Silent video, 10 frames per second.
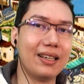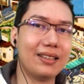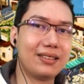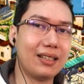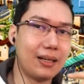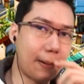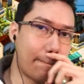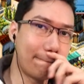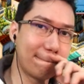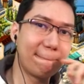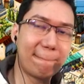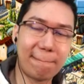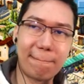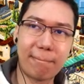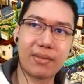It, uh,
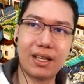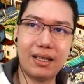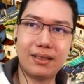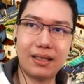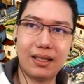it,